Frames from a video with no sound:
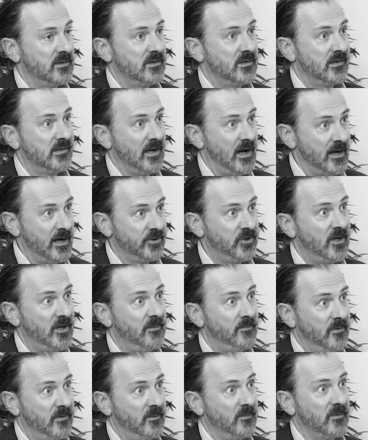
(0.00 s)

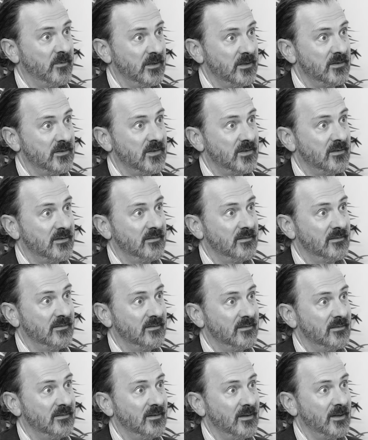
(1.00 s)
Starship, when it's
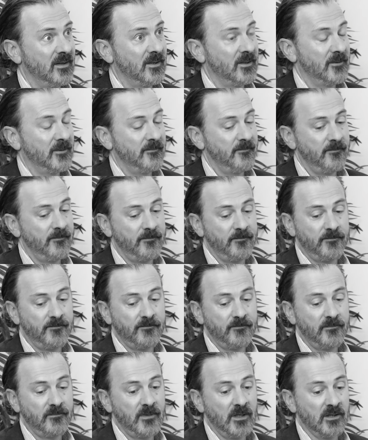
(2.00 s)
um,
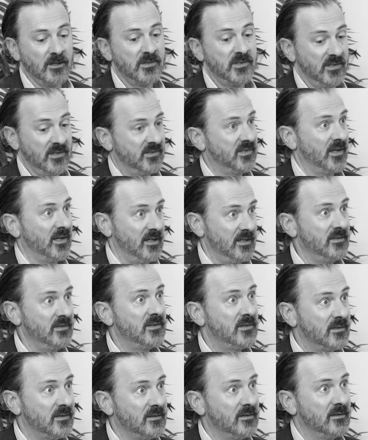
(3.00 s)
you know
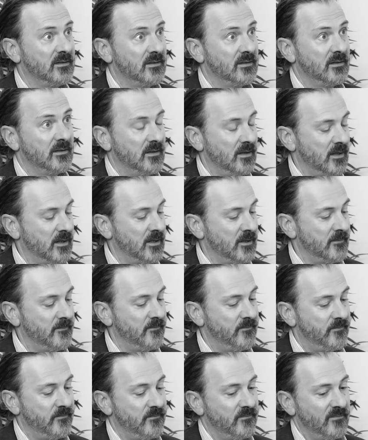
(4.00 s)
succeeds,
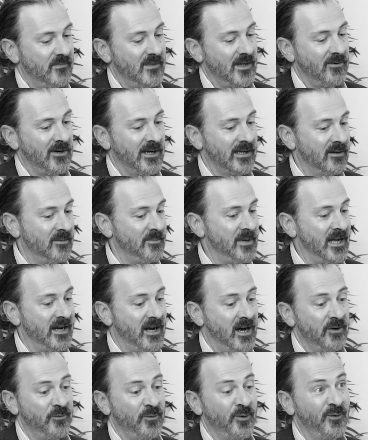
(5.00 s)
um, they reckon about
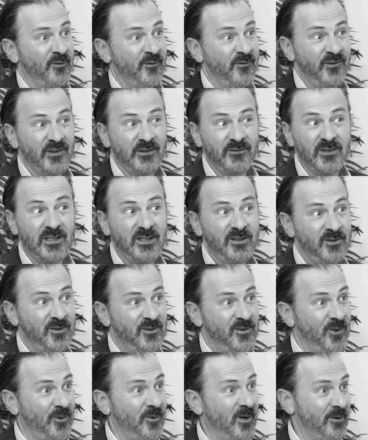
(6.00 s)
150
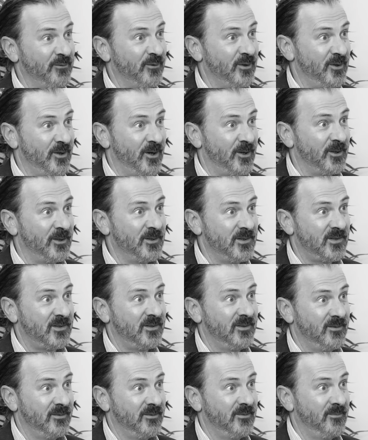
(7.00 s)
to 200 dollars
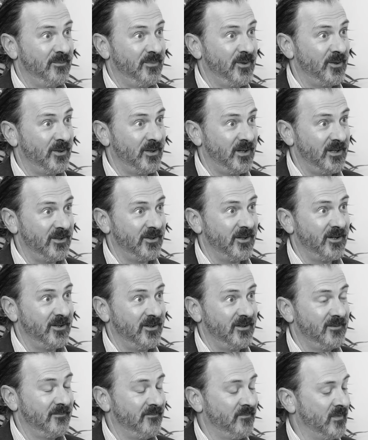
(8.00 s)
per
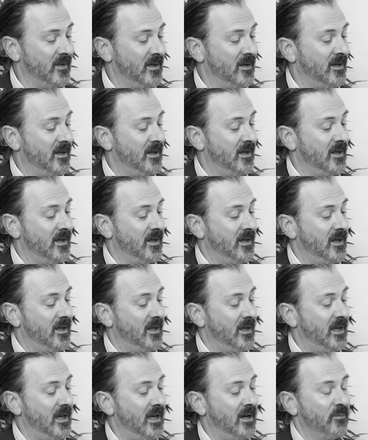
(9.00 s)
kilo,
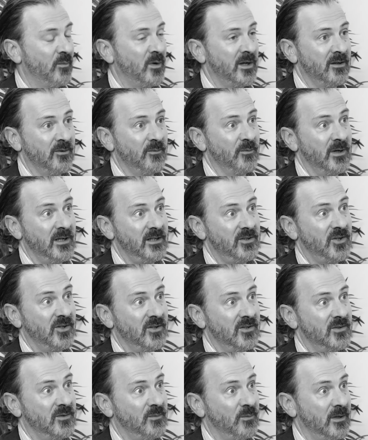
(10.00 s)
and when it
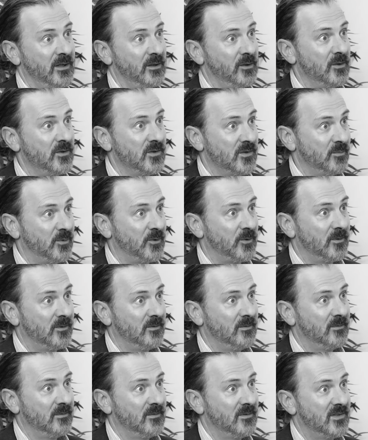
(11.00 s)
reaches reusable
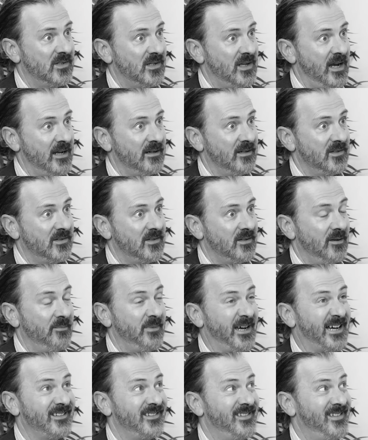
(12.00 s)
status,
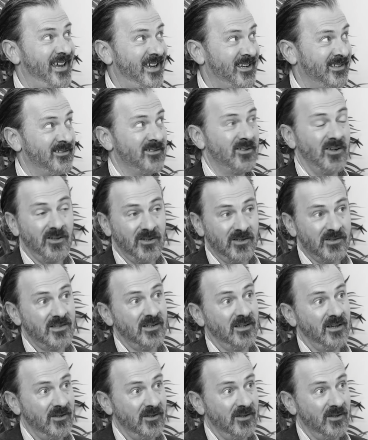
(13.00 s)
about 10 dollars a